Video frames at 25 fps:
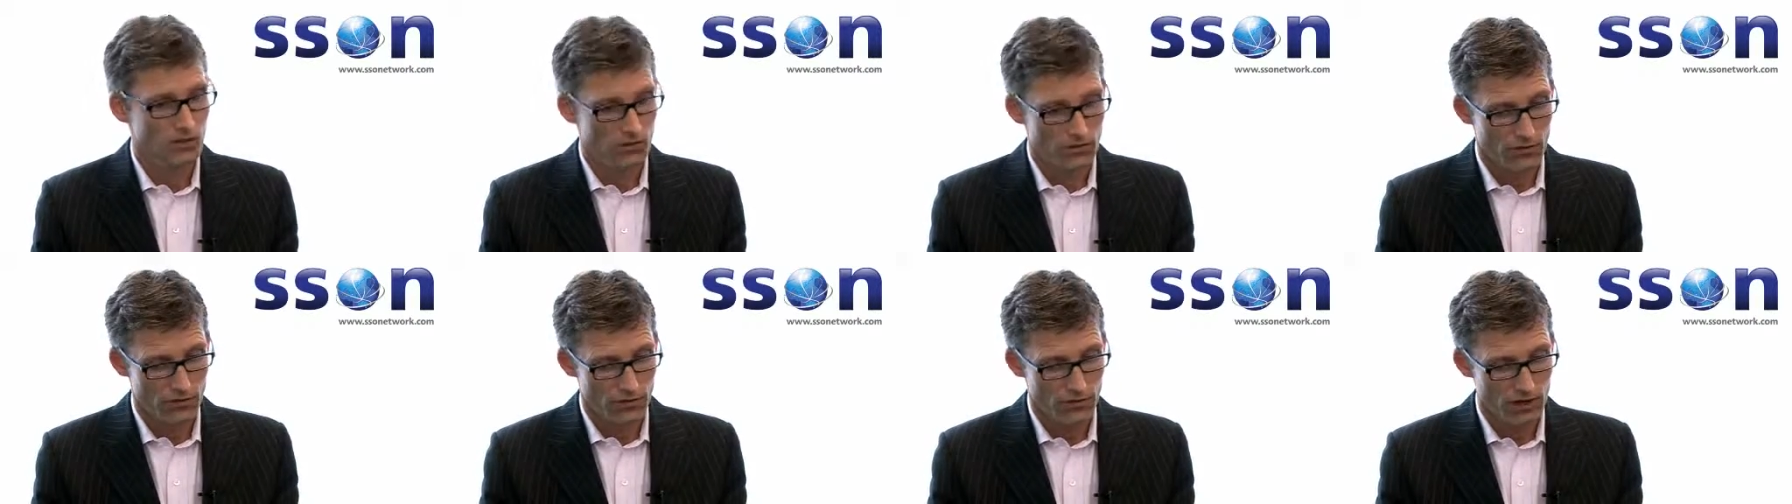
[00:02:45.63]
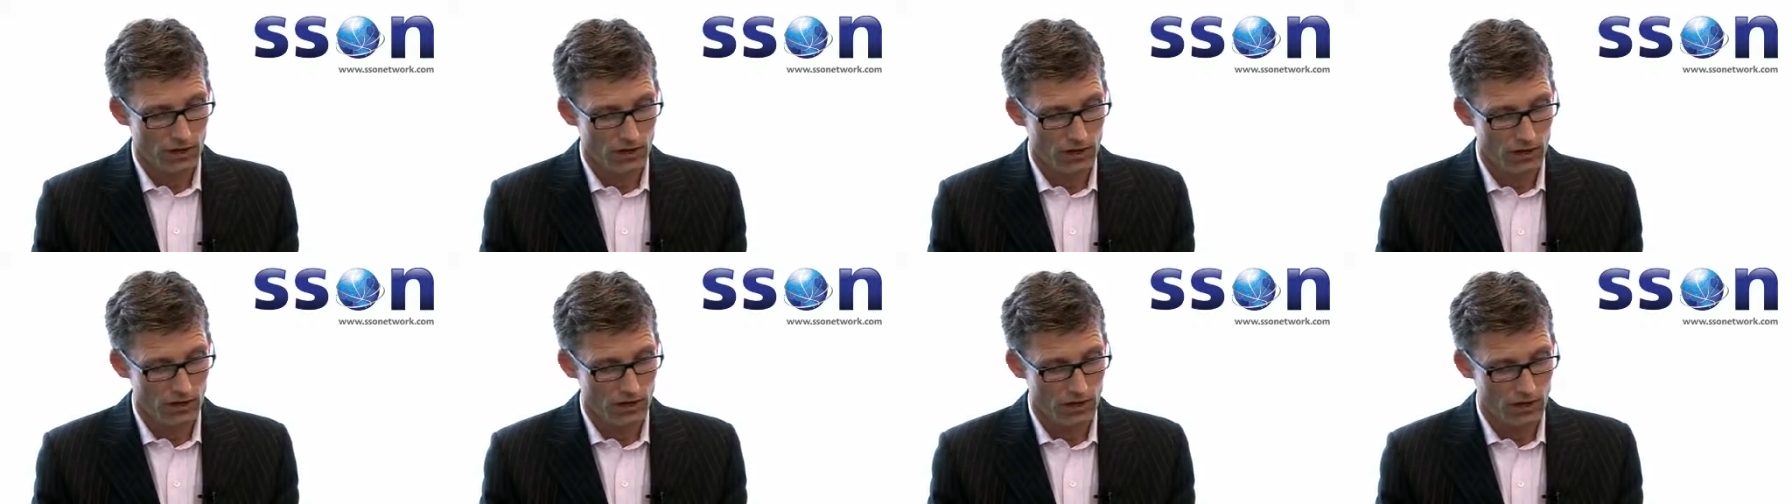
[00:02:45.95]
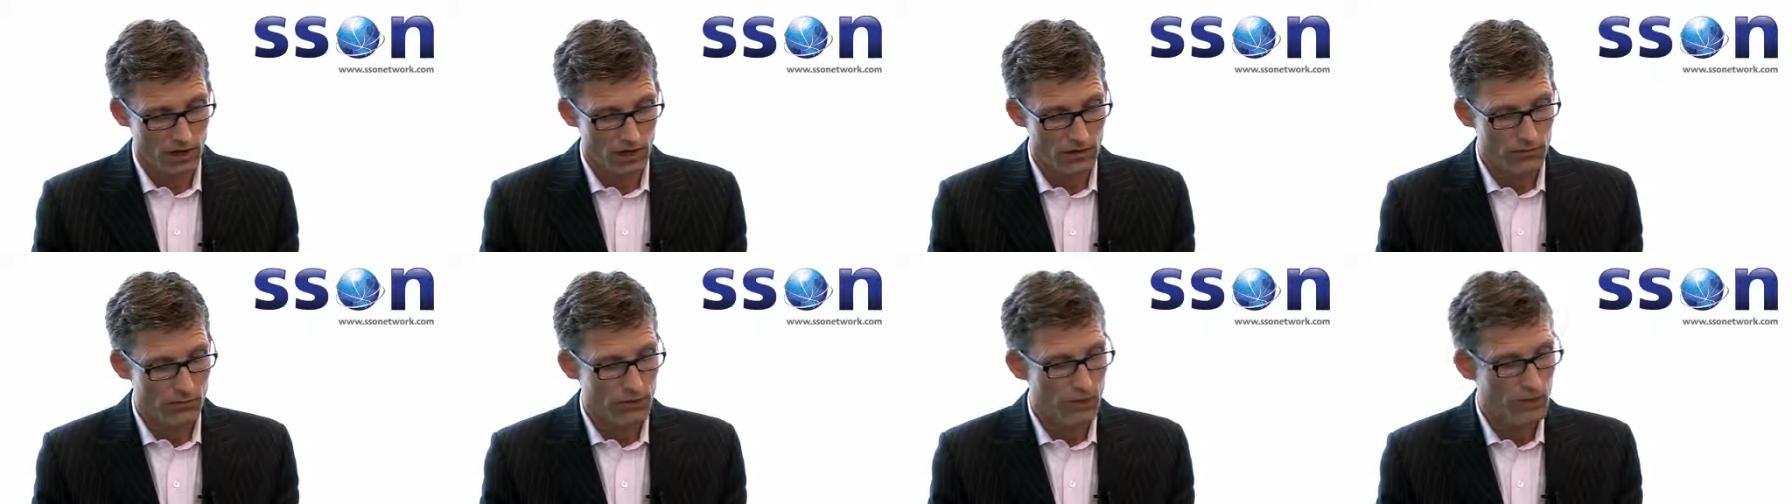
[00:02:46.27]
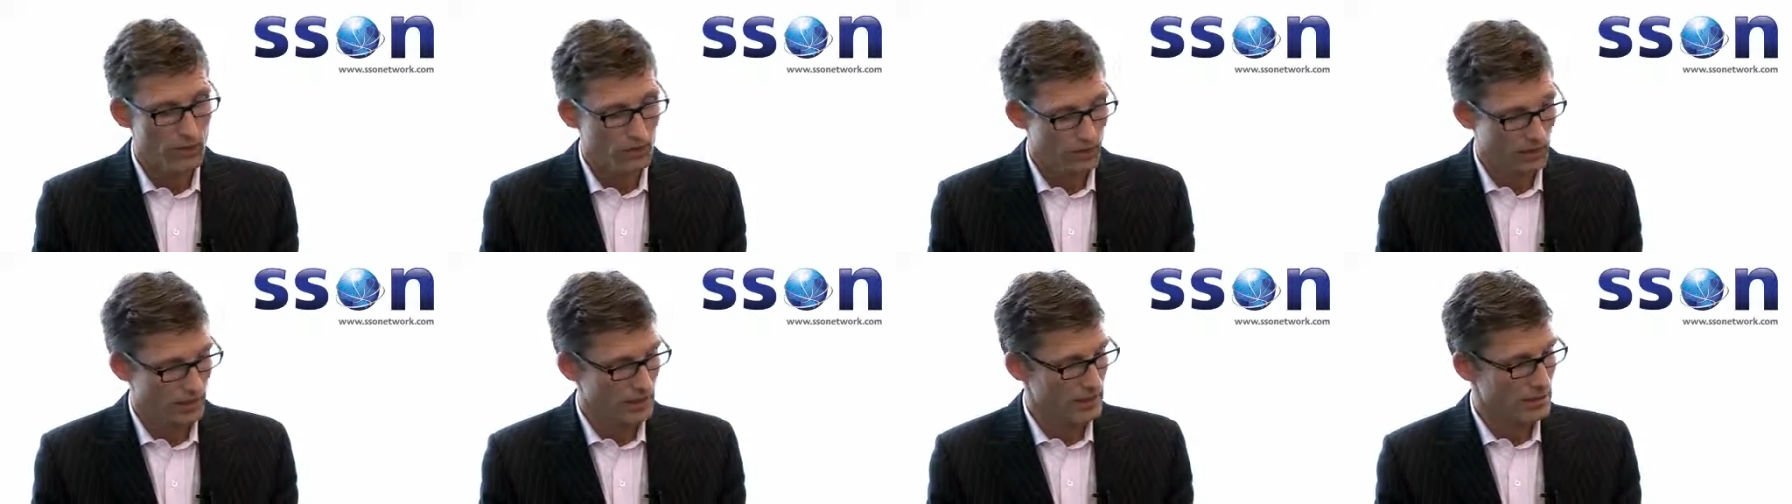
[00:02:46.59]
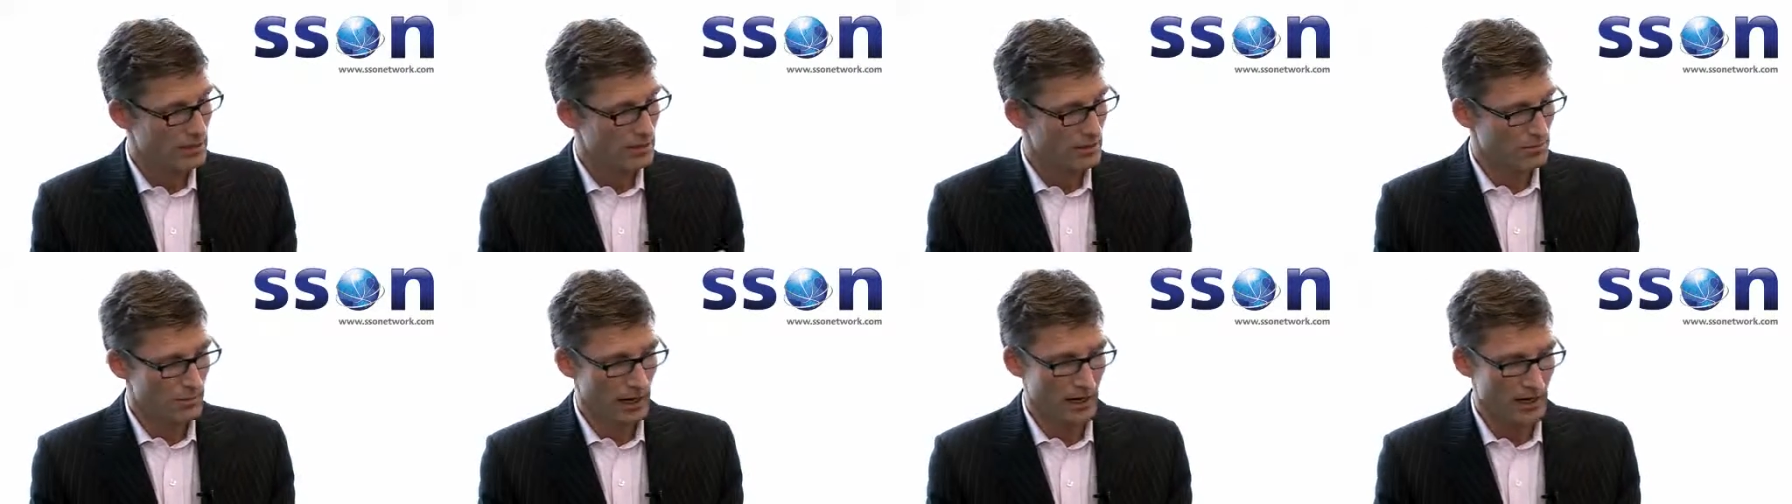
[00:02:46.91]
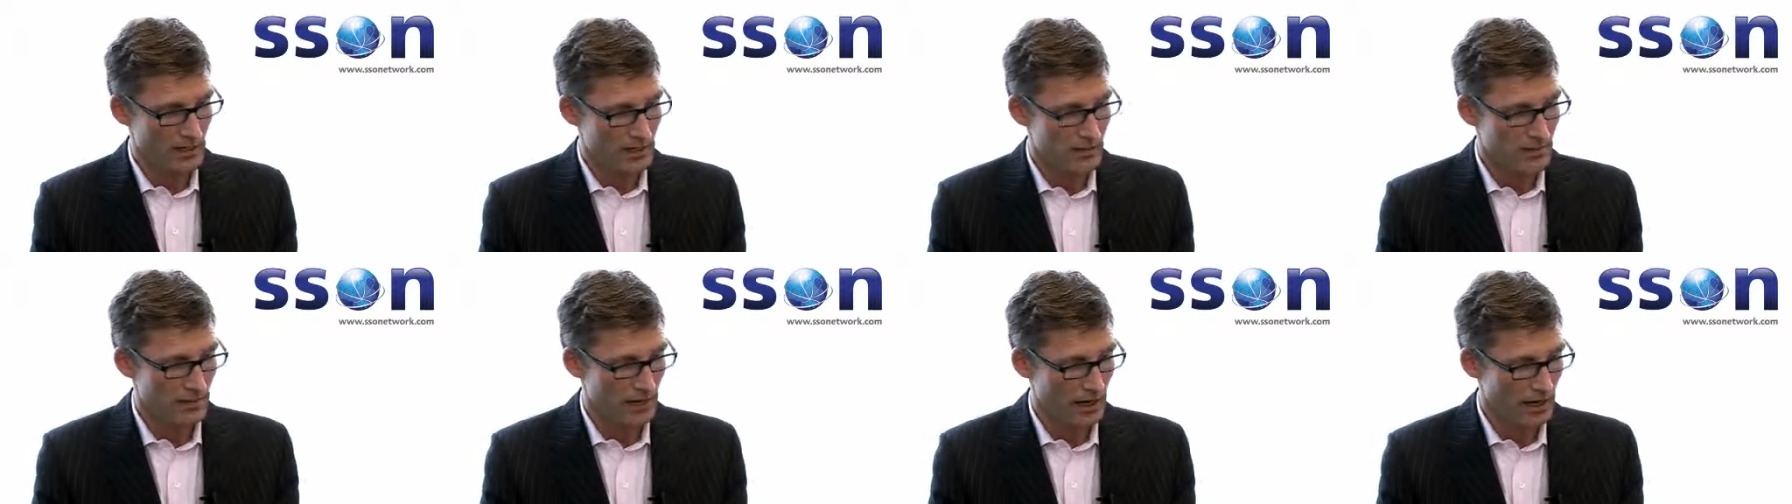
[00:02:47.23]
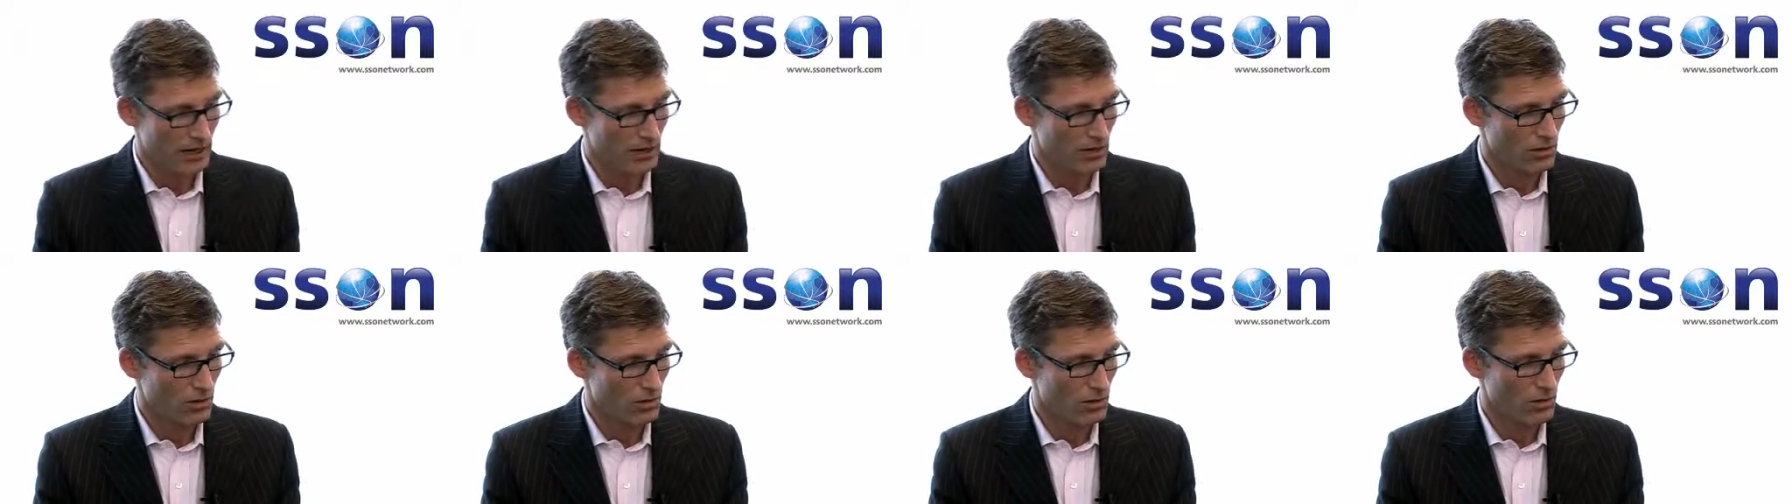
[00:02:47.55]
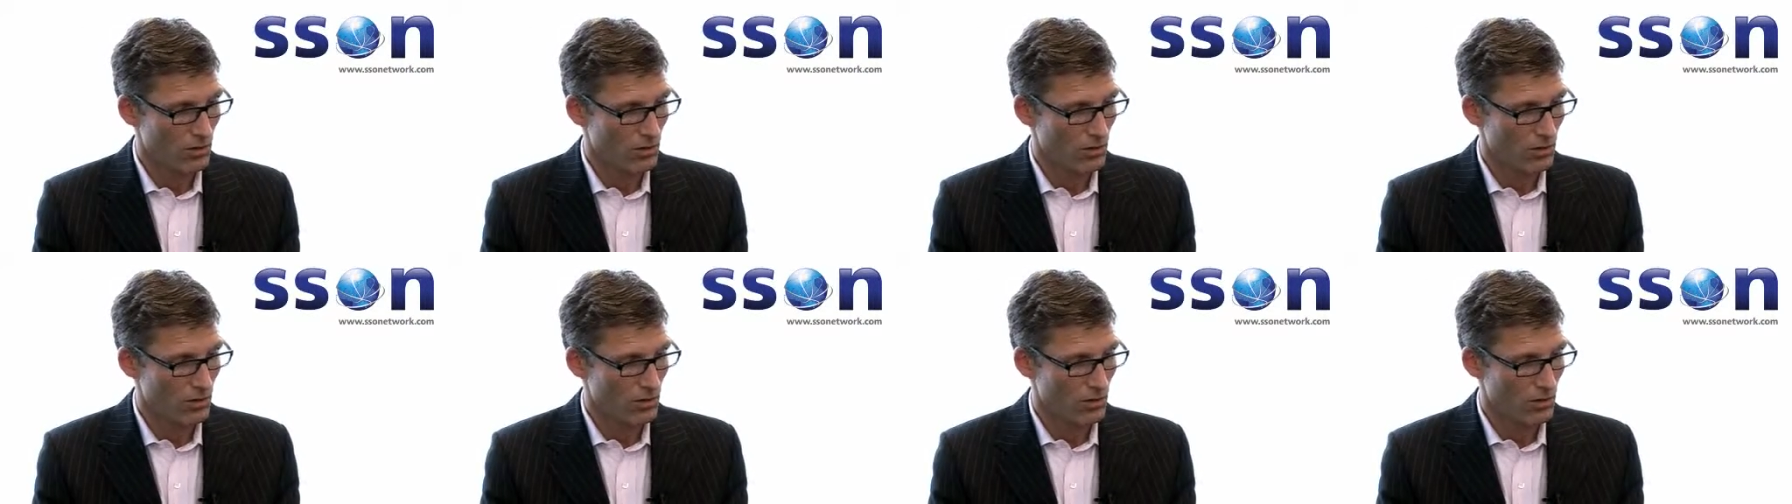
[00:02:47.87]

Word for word: So if you create a debate about